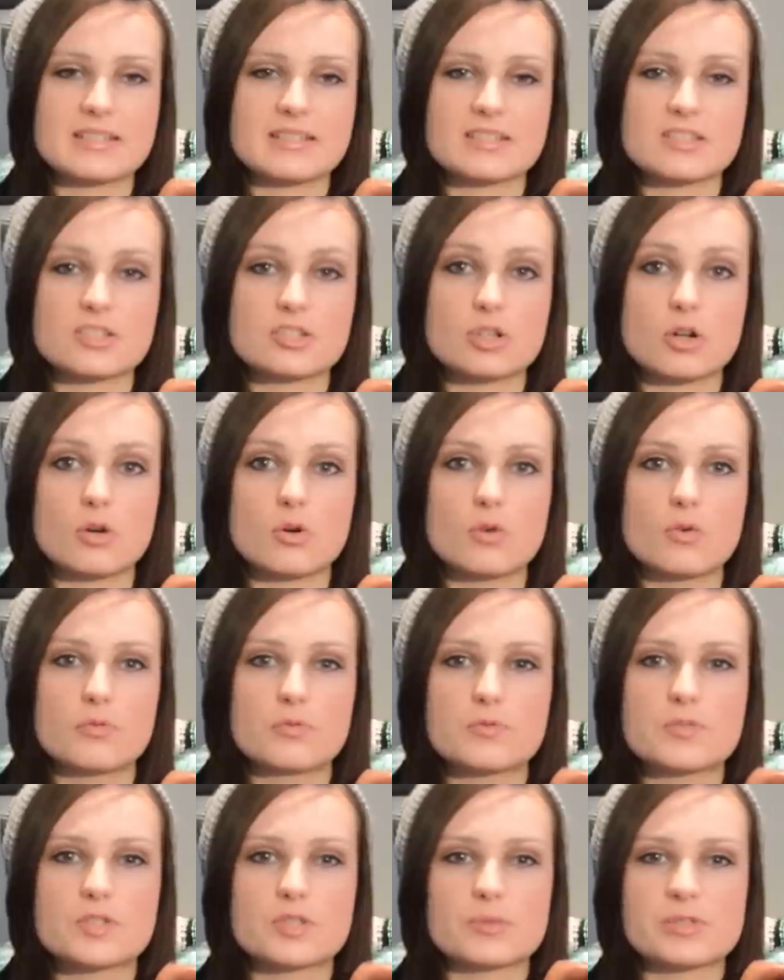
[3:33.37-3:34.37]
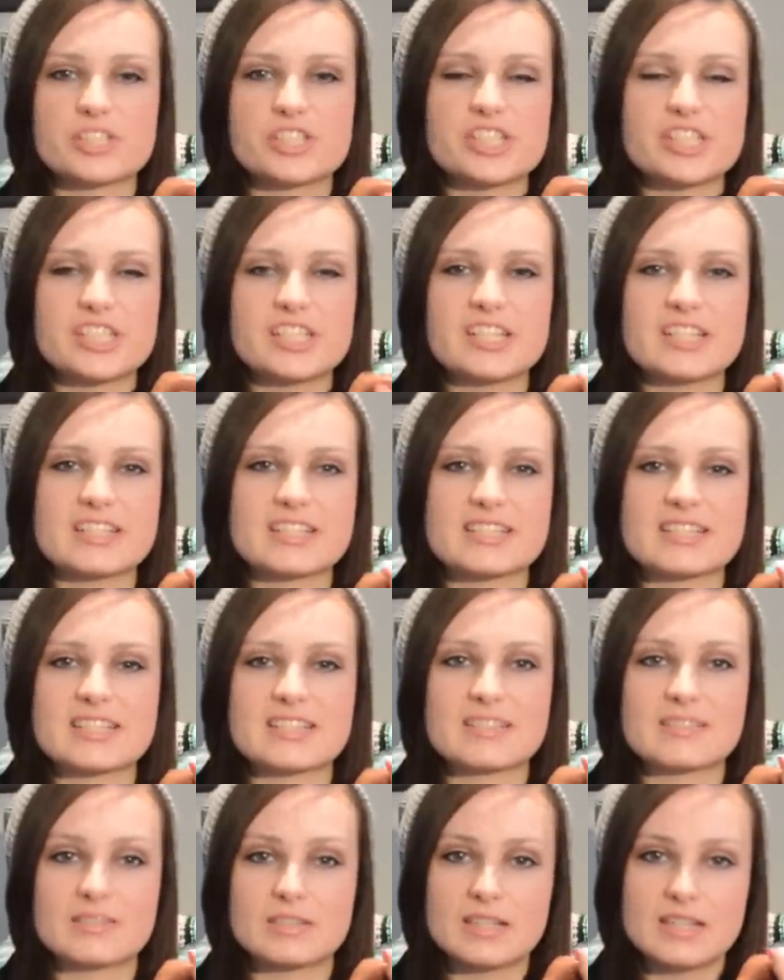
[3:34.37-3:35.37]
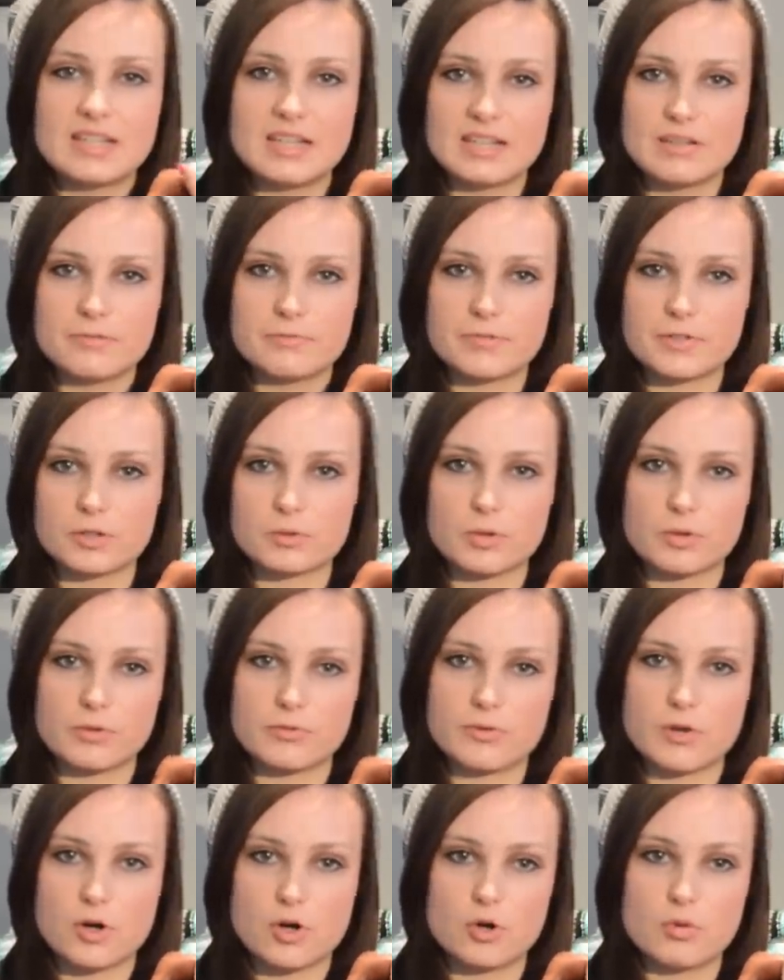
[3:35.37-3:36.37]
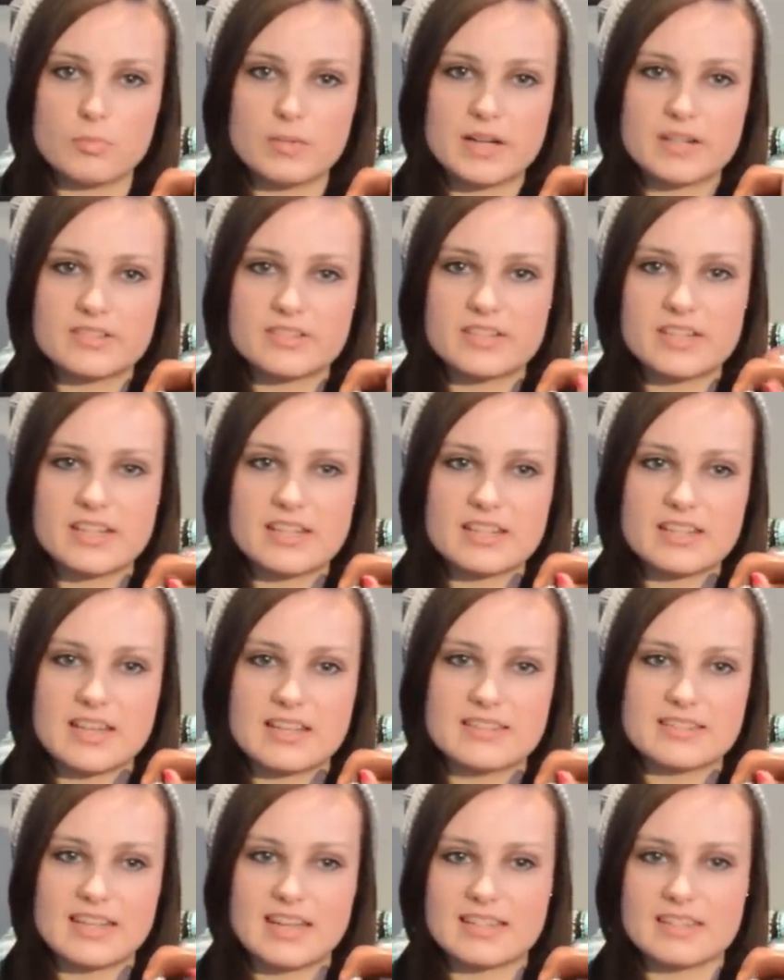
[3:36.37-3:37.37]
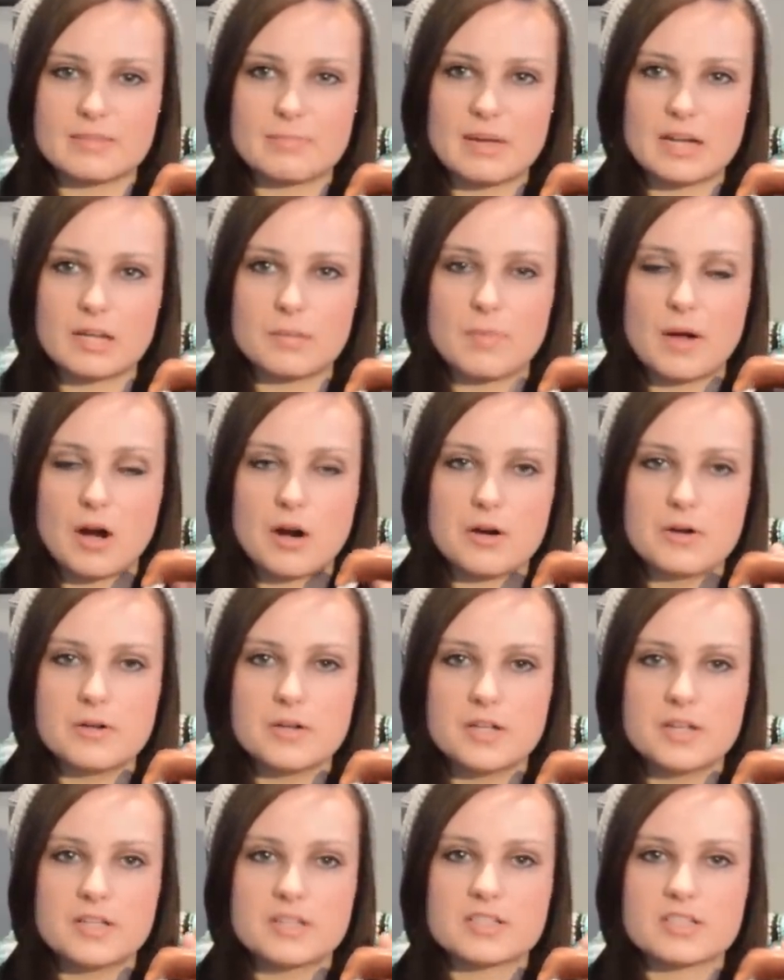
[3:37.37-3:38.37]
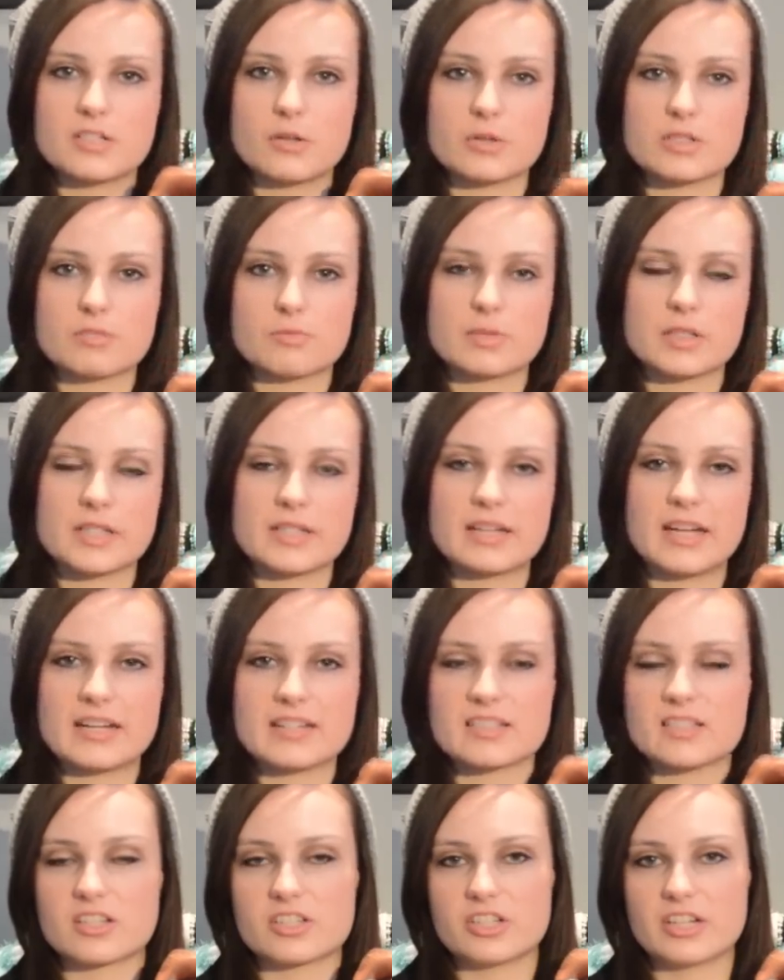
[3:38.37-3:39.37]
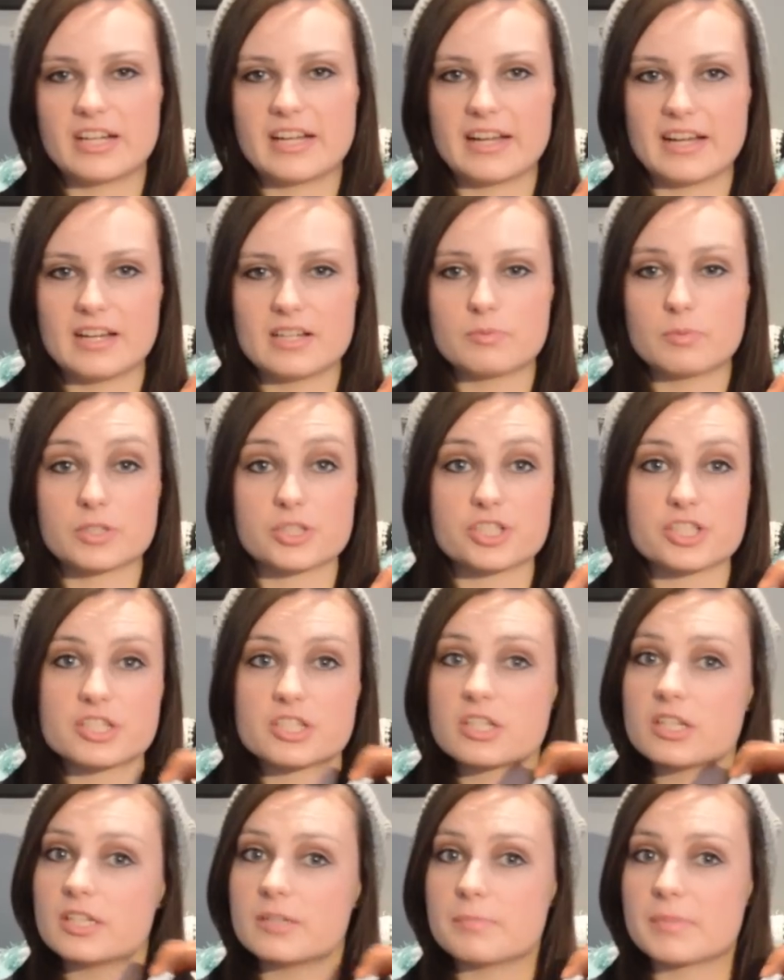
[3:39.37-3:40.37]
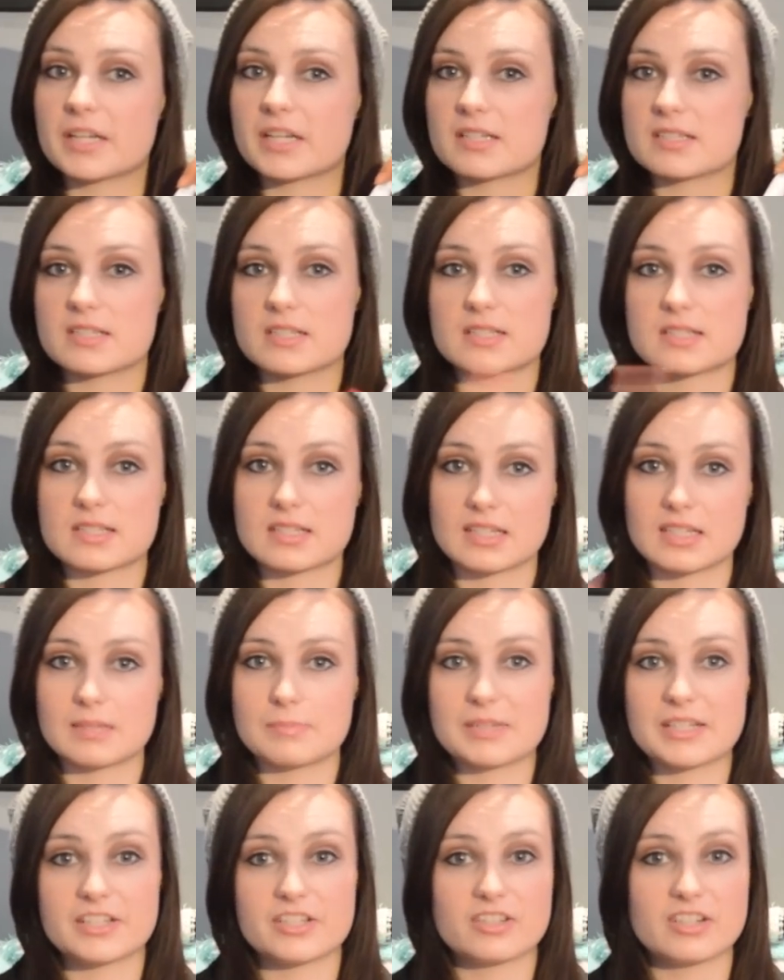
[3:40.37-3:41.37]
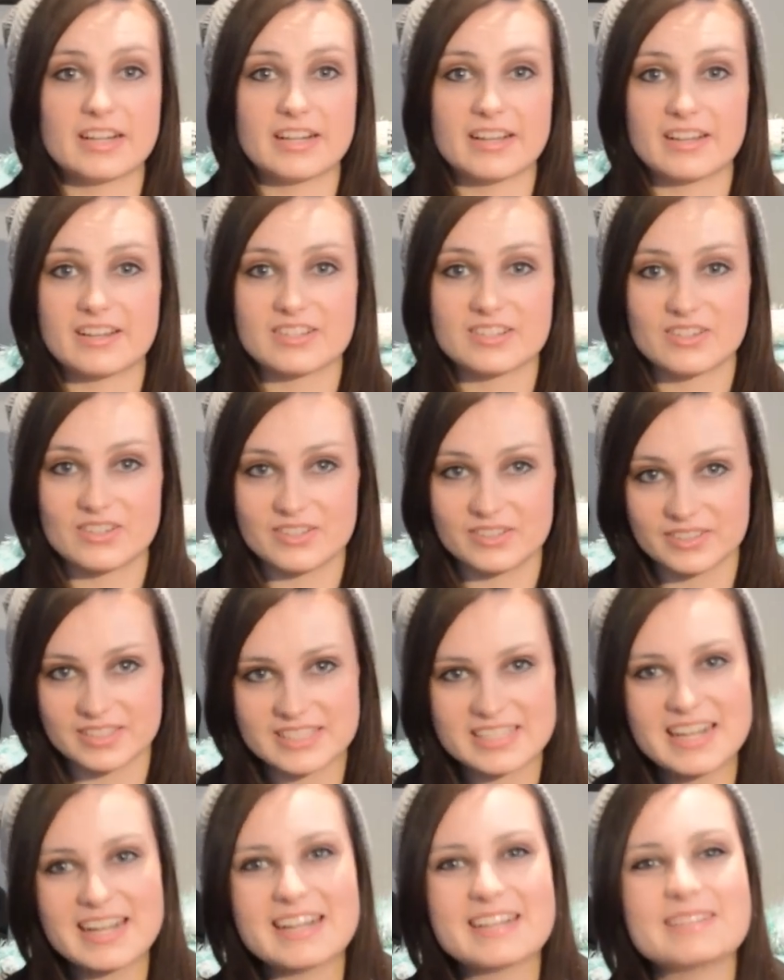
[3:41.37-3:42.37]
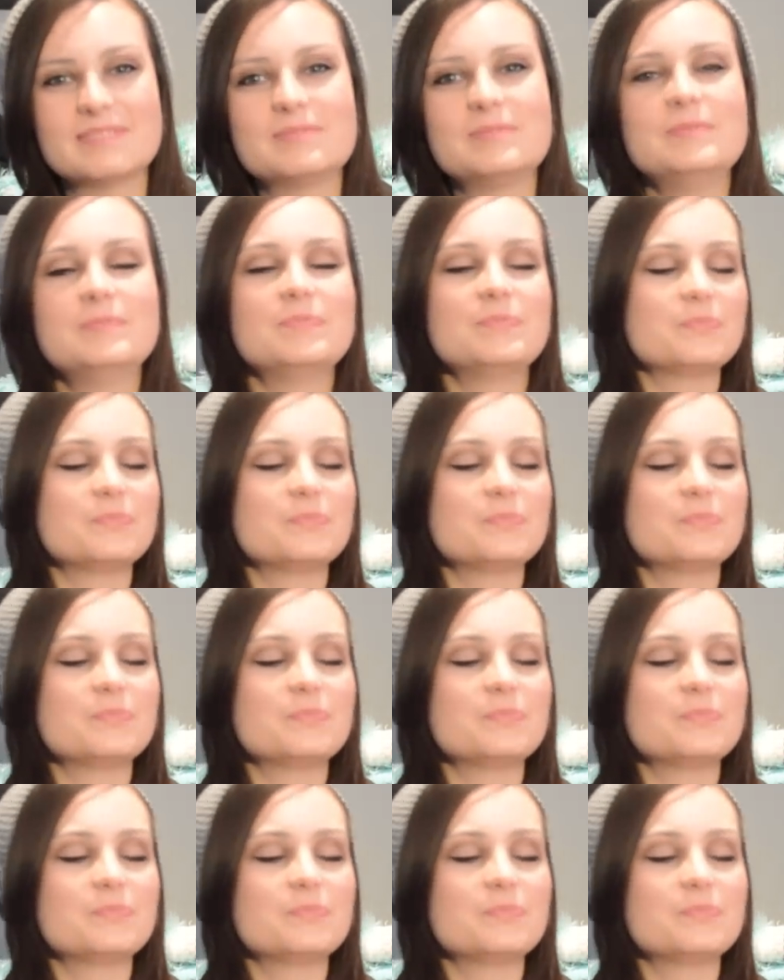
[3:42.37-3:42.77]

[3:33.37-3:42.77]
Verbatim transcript: It's so squishy, it's filled with foam underneath and then the metal bar, so it's really nice on your hand, which is good because it's going to be in your hand all the time.